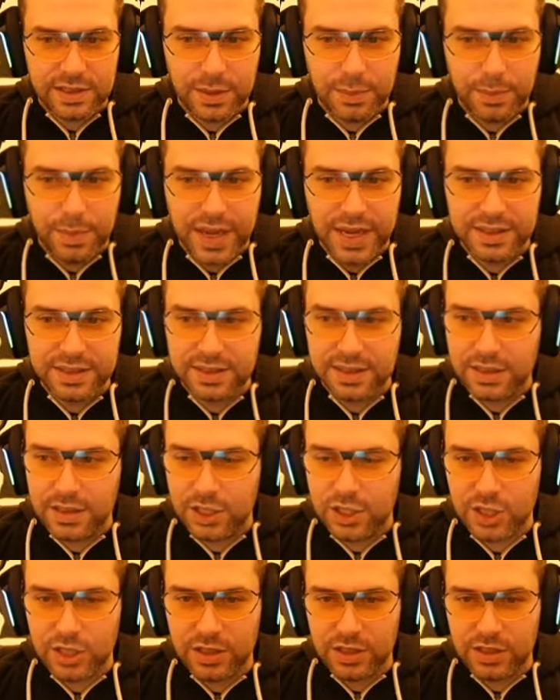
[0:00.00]
the base
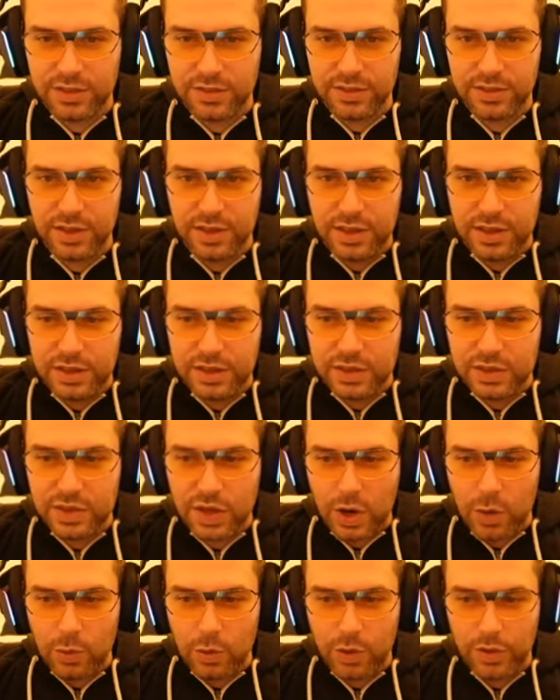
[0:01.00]
initiative.
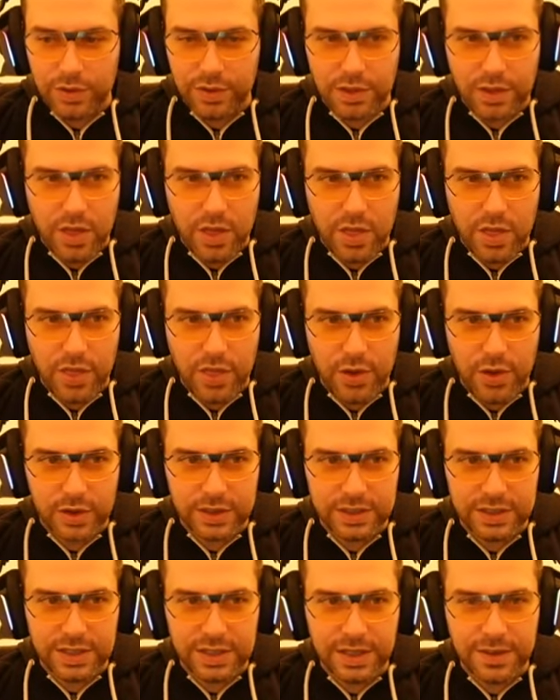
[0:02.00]
Sauron,
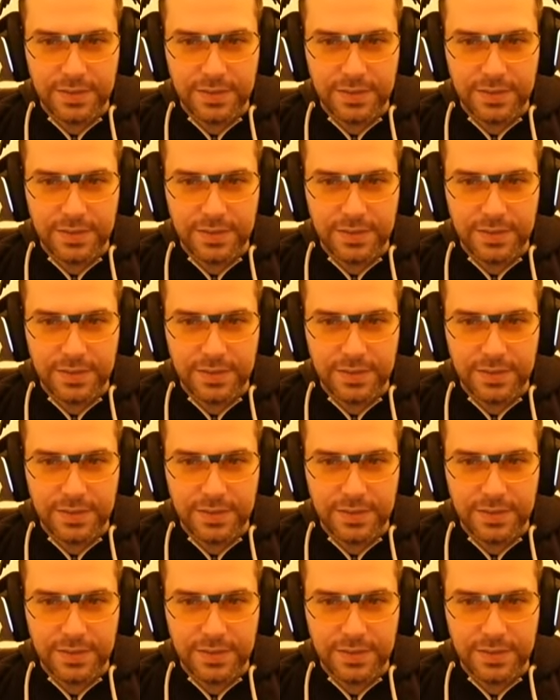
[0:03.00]
30.